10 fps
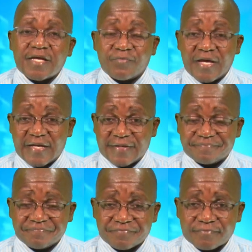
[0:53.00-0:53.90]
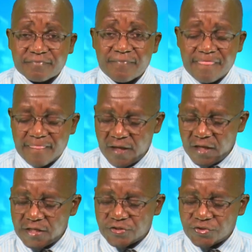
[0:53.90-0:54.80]
Amen.
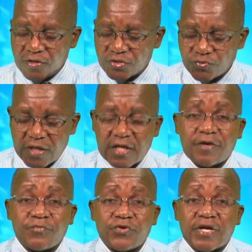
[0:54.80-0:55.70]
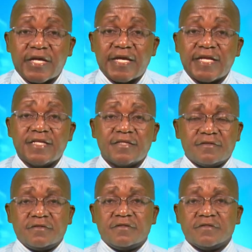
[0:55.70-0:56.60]
And so I want to welcome you
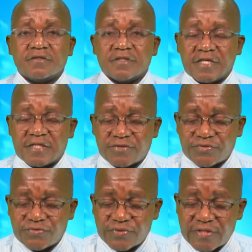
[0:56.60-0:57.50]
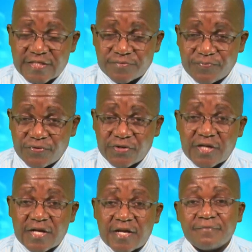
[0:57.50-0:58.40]
again to today's
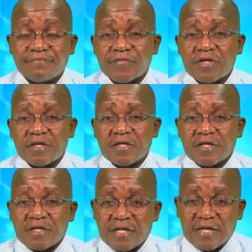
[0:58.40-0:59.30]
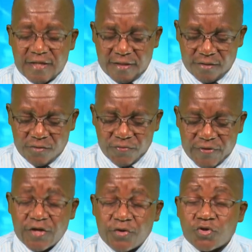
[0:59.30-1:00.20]
program.
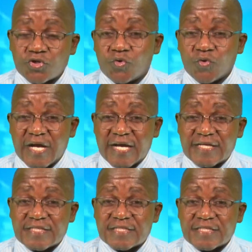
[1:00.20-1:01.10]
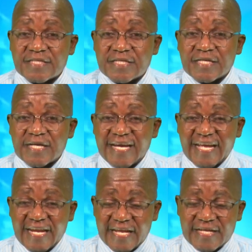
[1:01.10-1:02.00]
We are going to look at
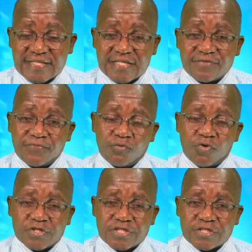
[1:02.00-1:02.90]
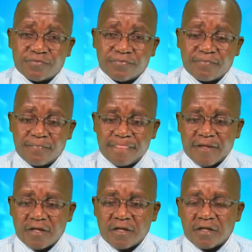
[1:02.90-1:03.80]
created for worship.
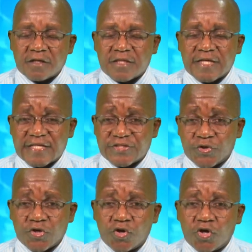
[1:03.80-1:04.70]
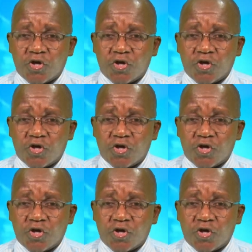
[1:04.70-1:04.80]
The reason